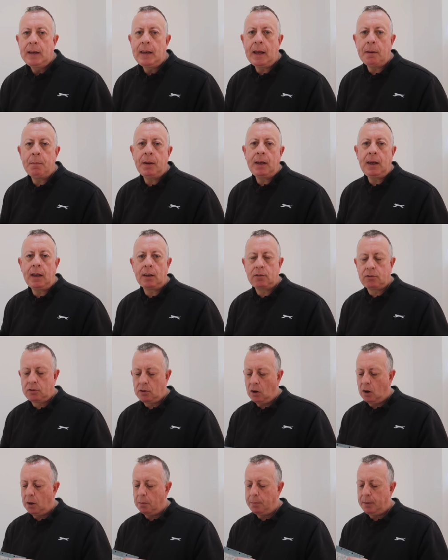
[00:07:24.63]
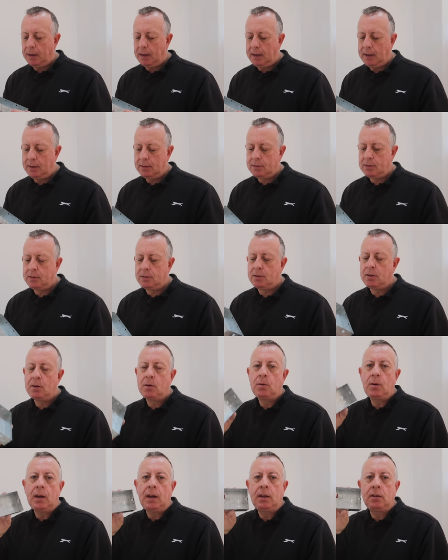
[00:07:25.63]
Now my next job is
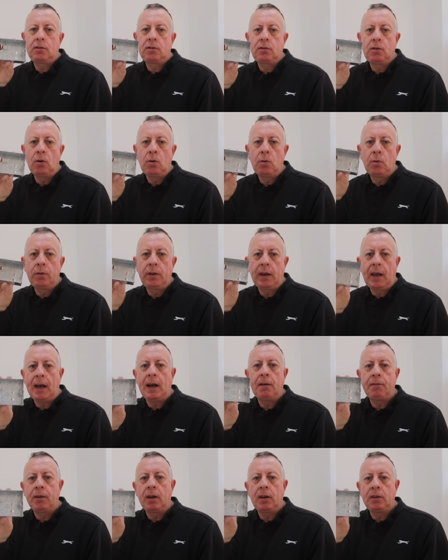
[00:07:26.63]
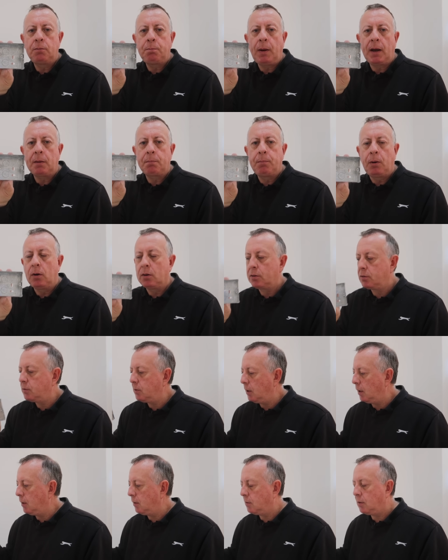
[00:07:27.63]
to install the galvanised back
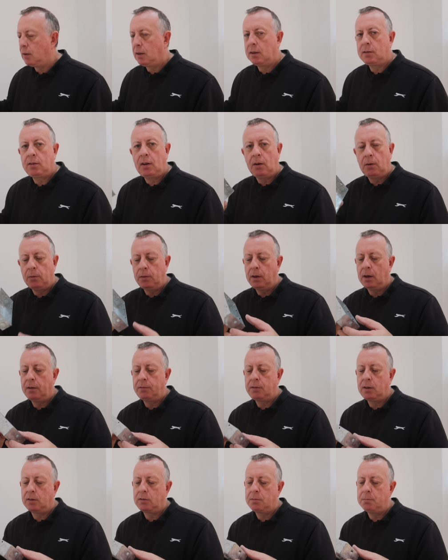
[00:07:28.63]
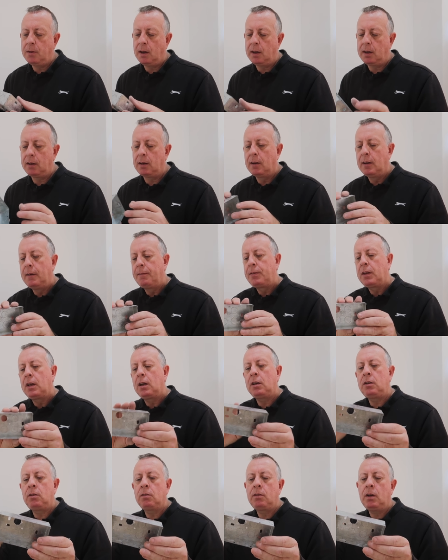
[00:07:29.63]
box into this hole that I've just made.
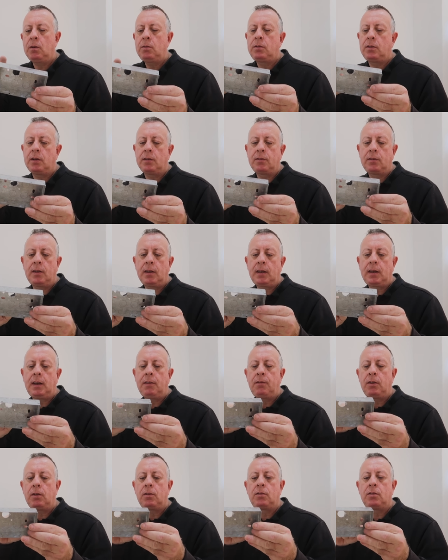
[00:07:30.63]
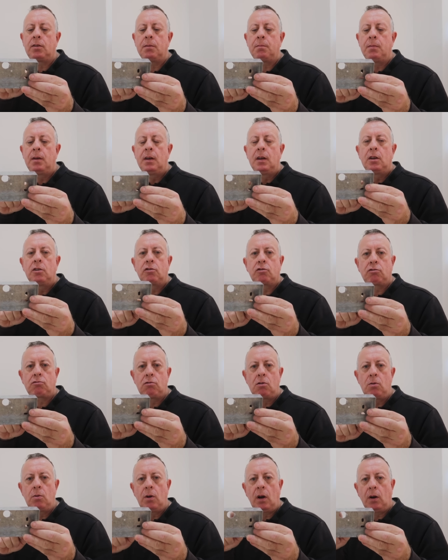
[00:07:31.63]
And you'll notice that they give you some
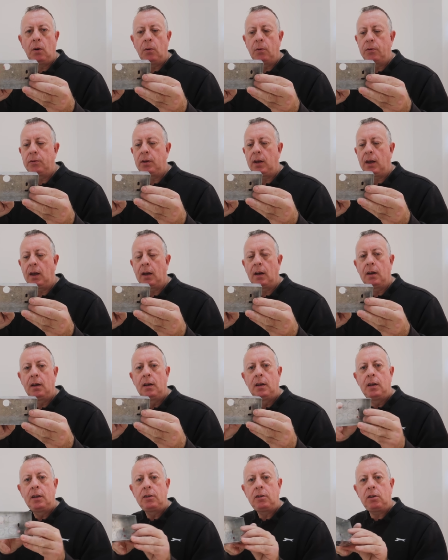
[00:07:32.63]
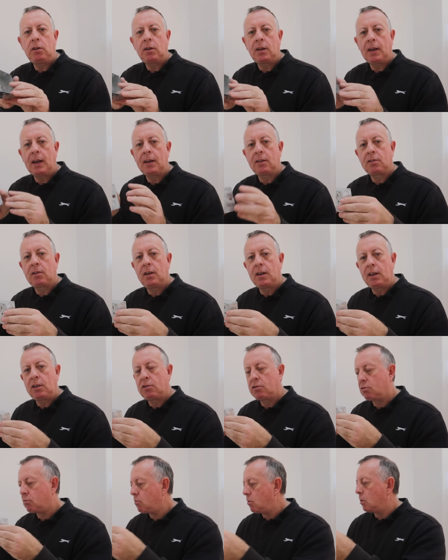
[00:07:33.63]
screw holes here that you can actually
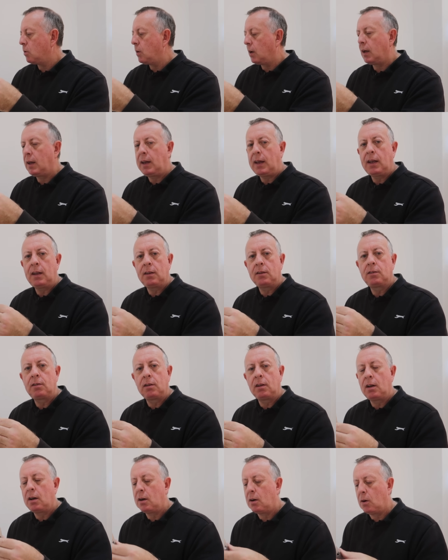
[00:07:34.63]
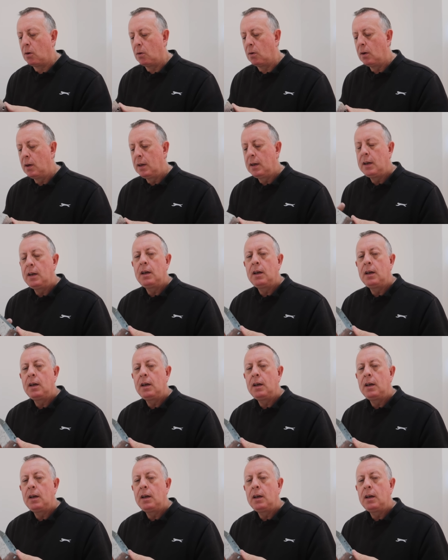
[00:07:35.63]
screw it into the hole.